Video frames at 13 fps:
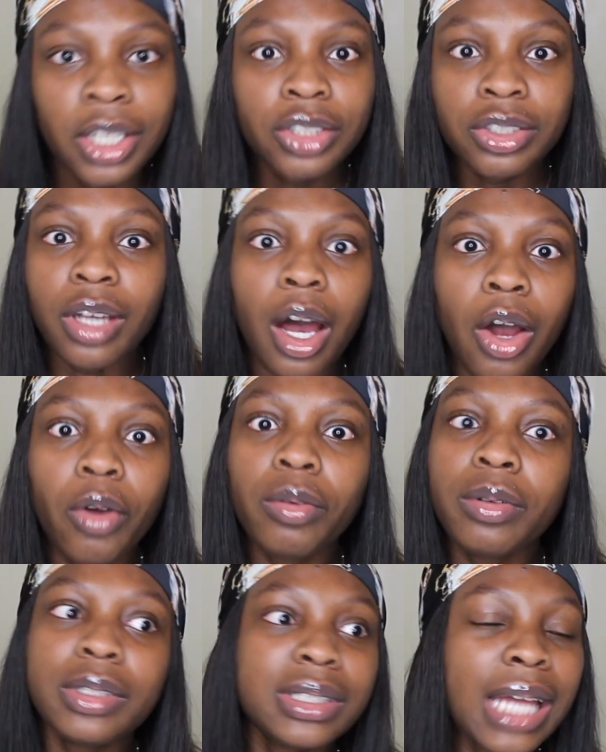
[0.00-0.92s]

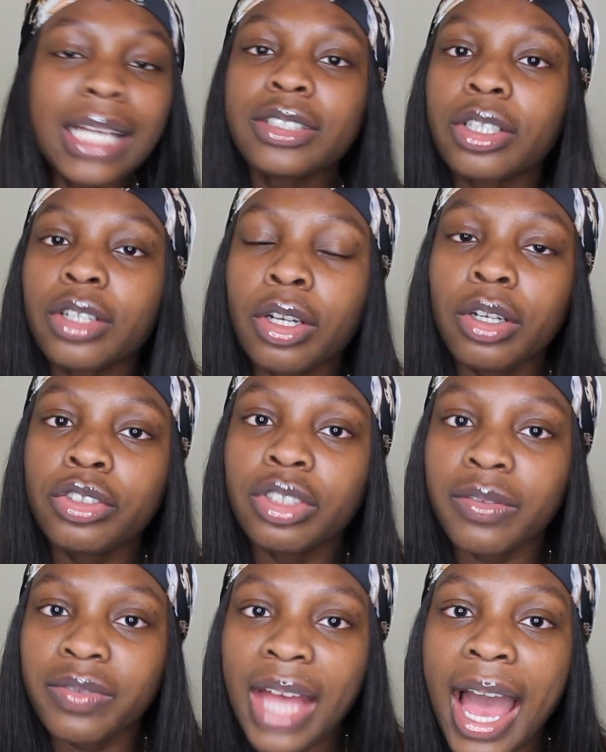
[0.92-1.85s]
So that's the
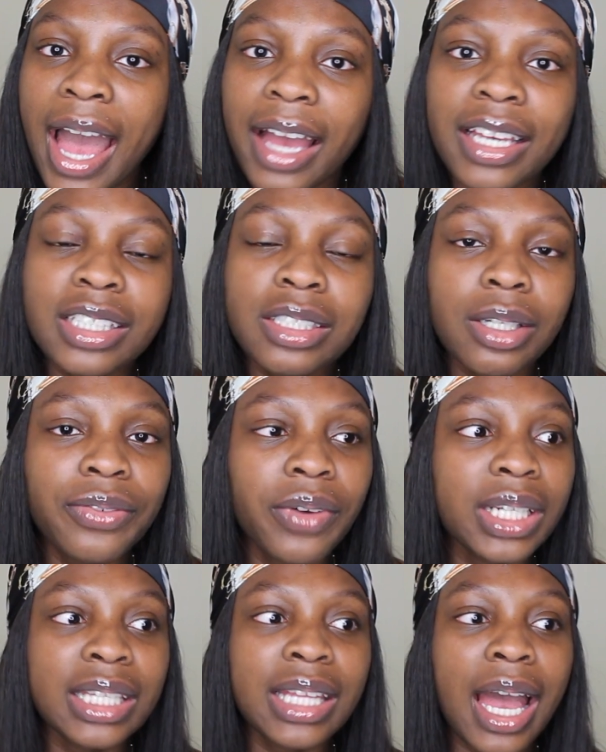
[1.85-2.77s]
conclusion of that. It's so
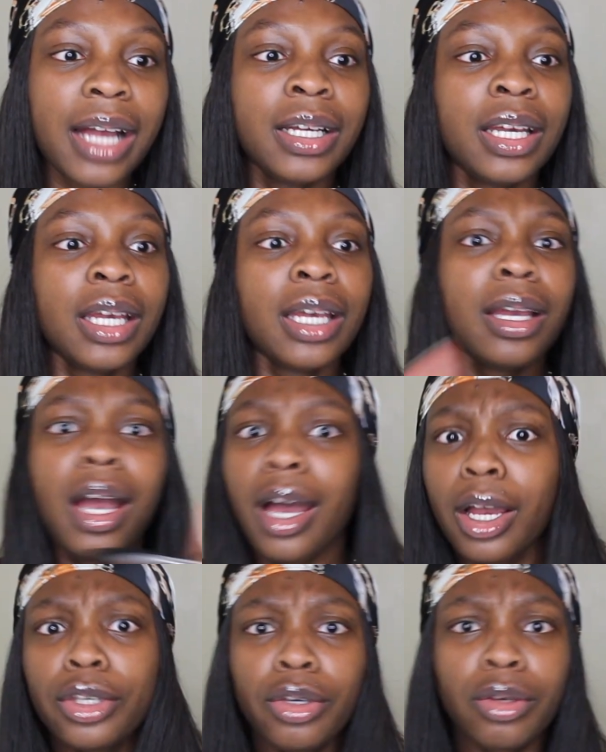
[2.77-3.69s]
funny that
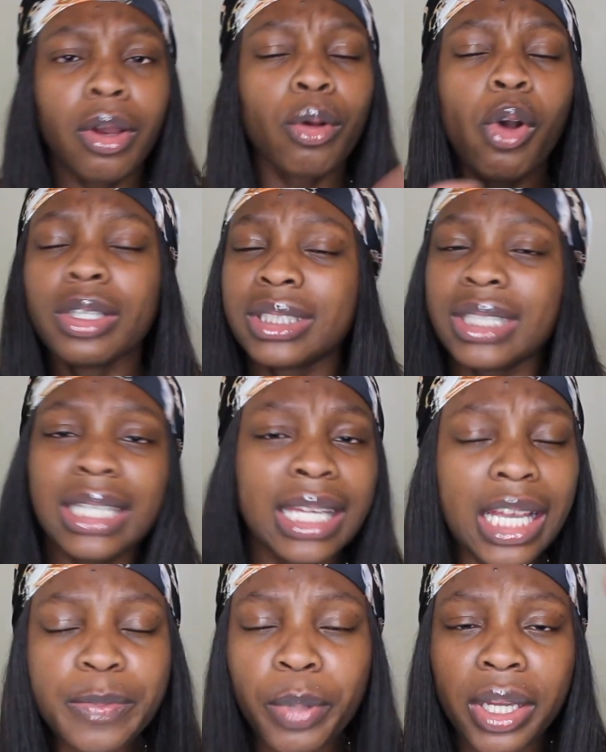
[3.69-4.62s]
Hugo
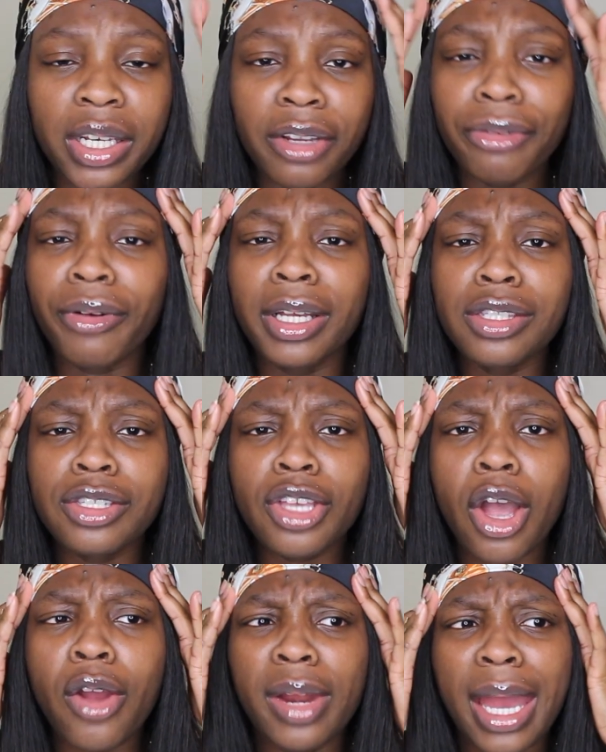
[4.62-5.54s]
constantly gets put in the friend
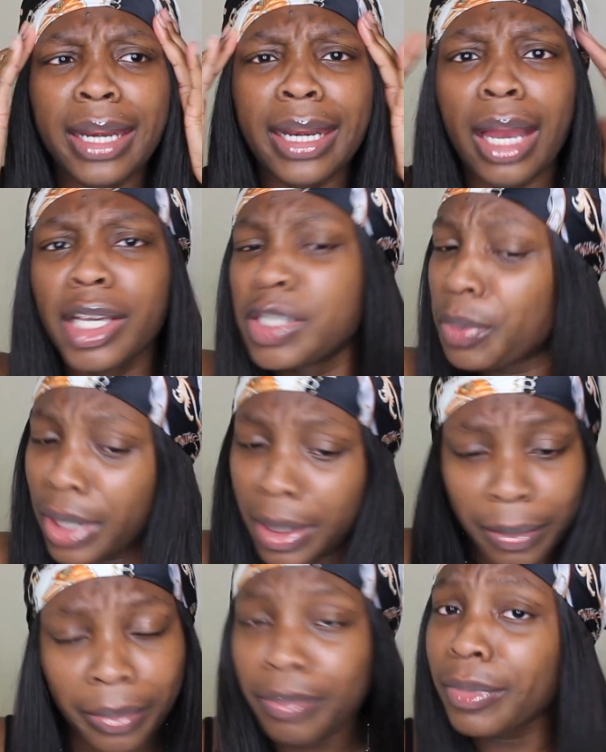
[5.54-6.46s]
zone, and now he's
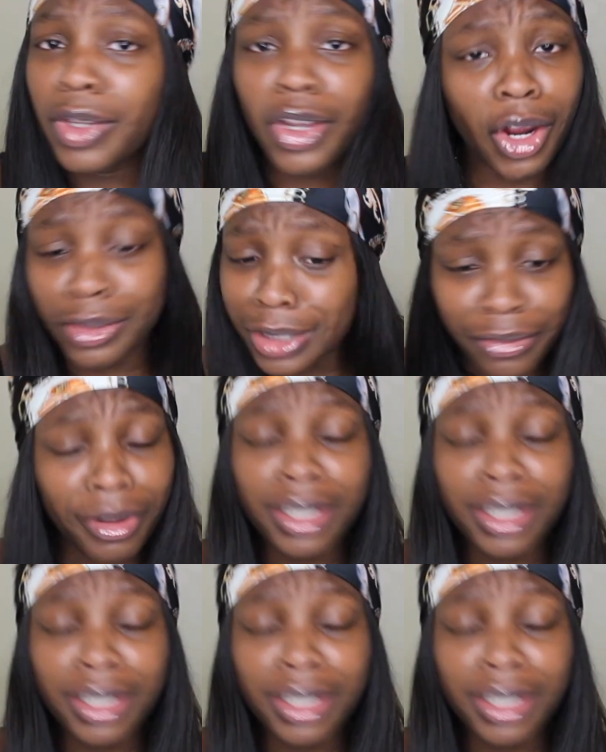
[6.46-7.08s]
putting girls in the